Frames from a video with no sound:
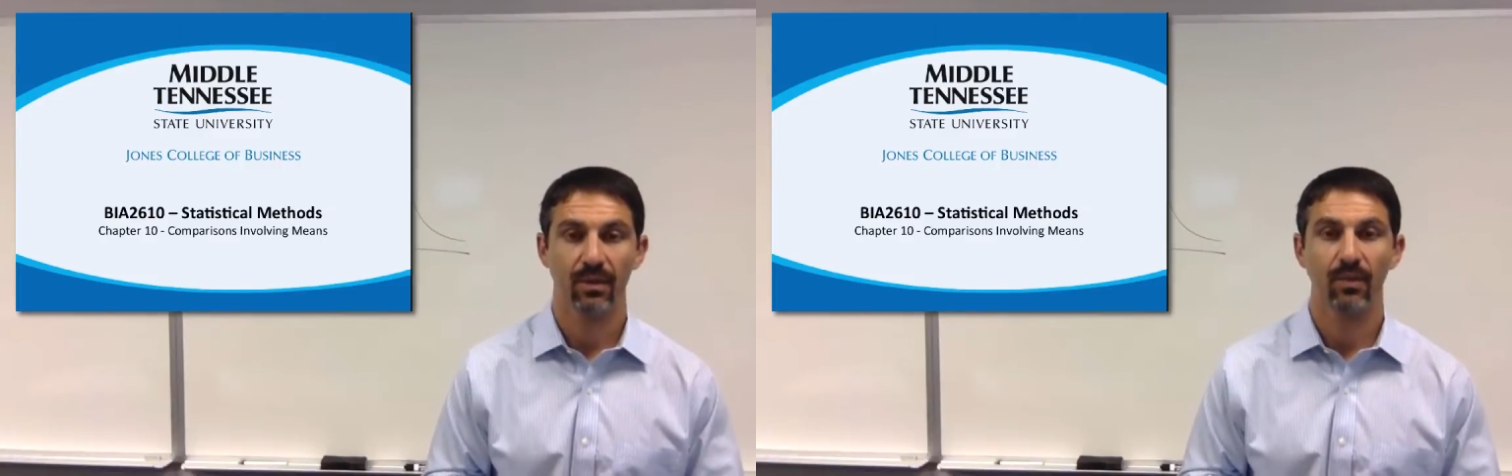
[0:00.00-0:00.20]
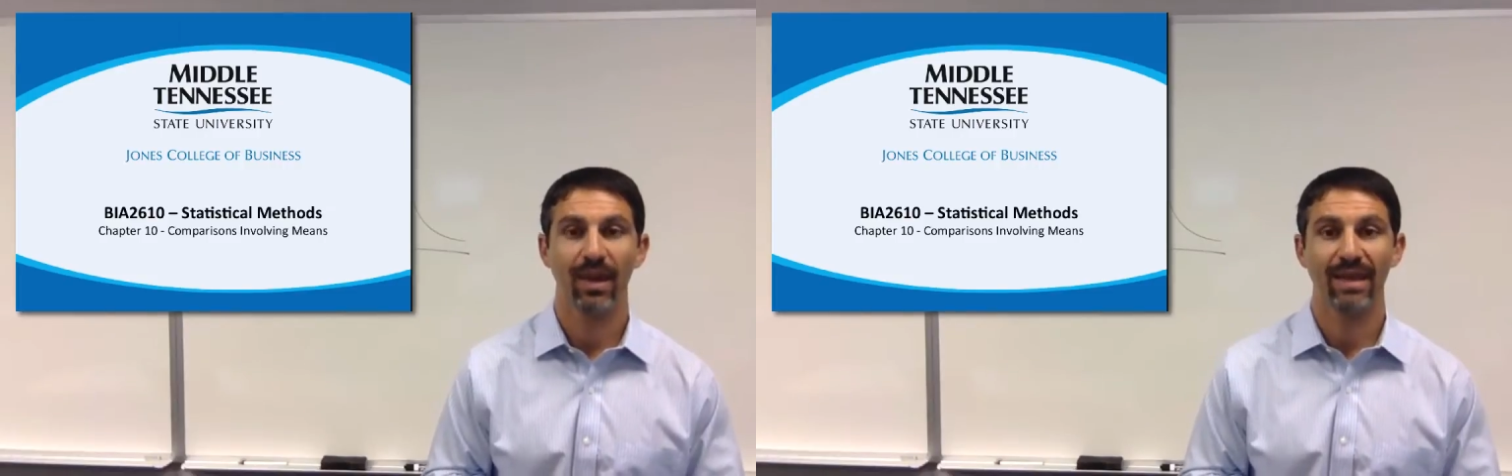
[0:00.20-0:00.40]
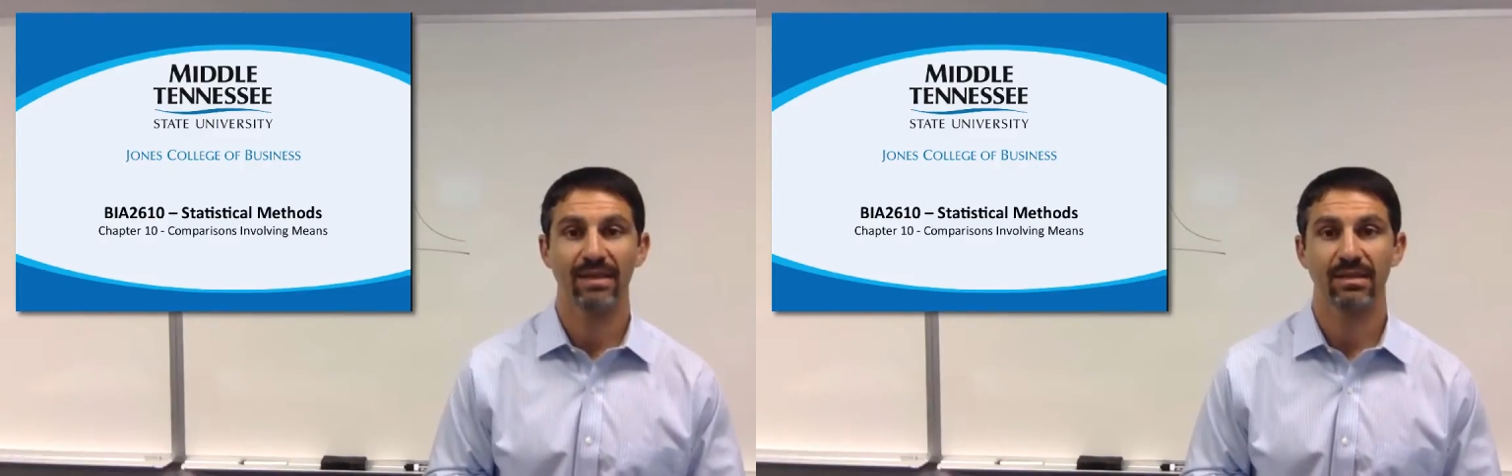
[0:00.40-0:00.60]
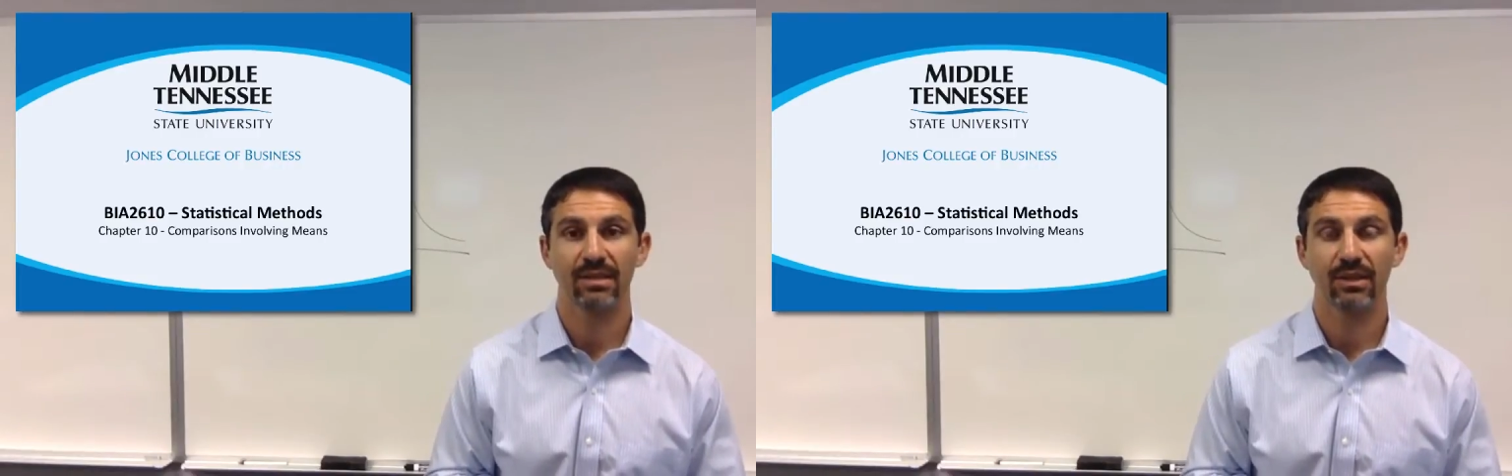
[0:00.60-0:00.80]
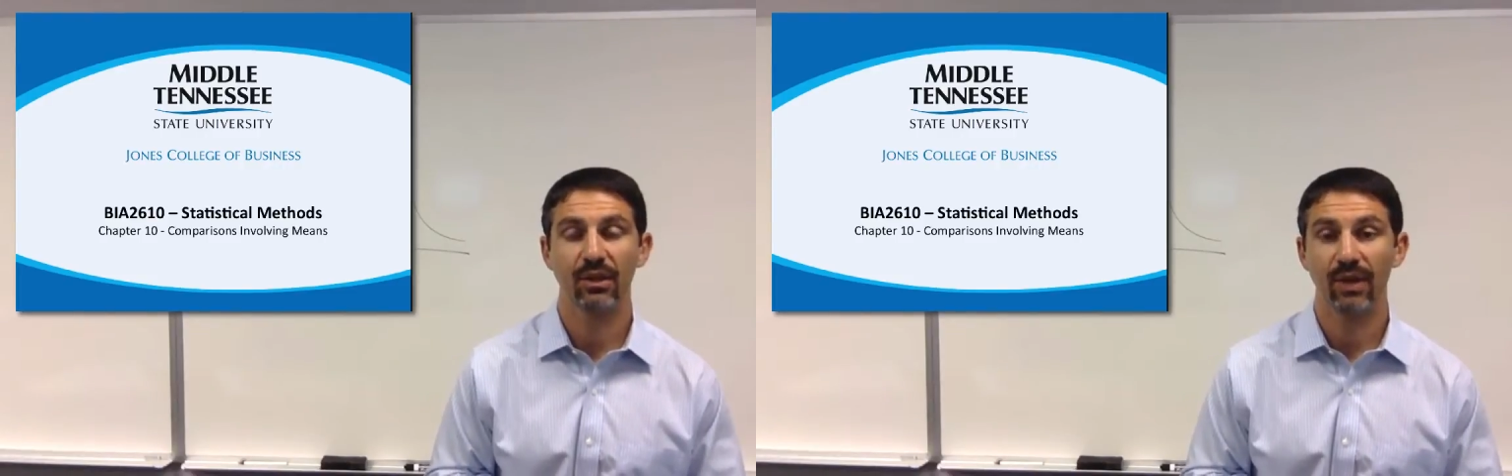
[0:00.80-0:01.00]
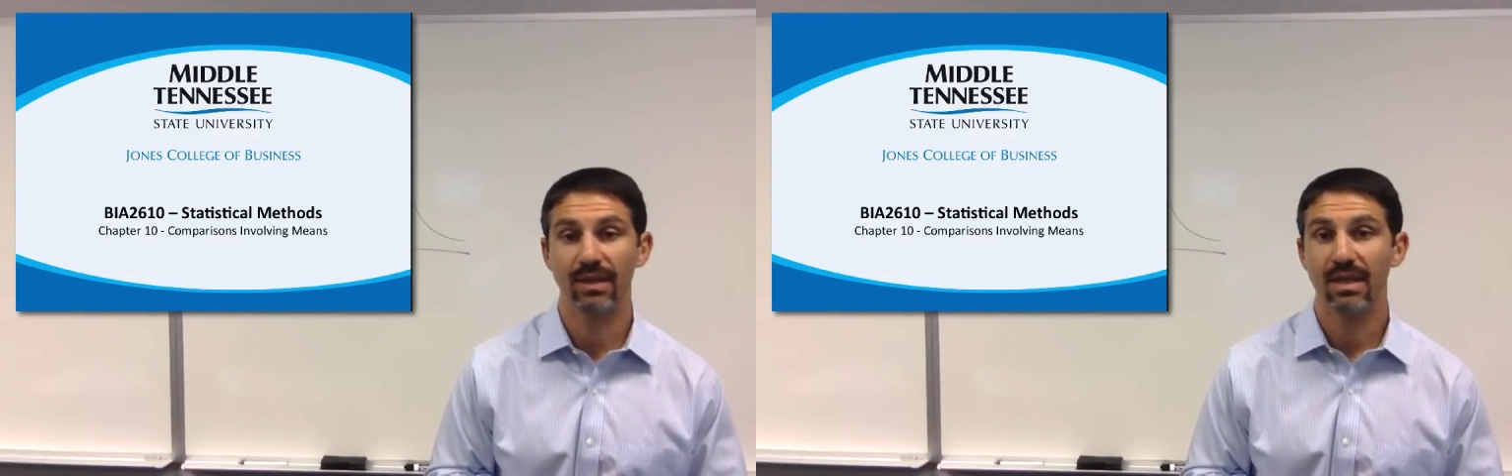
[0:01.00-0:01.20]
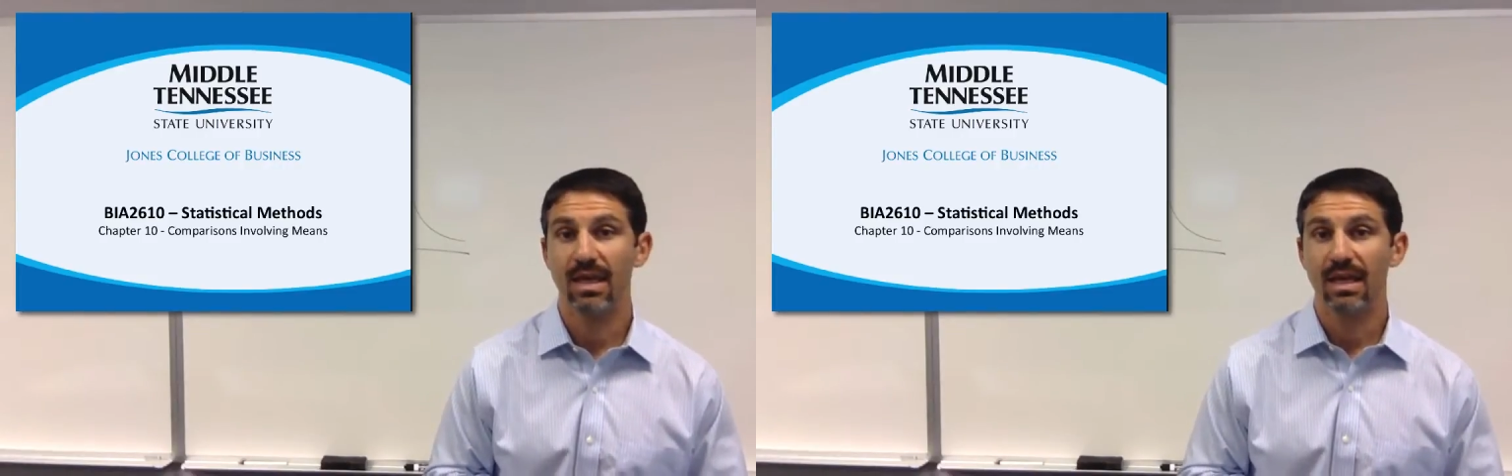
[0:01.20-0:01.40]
ways to do it.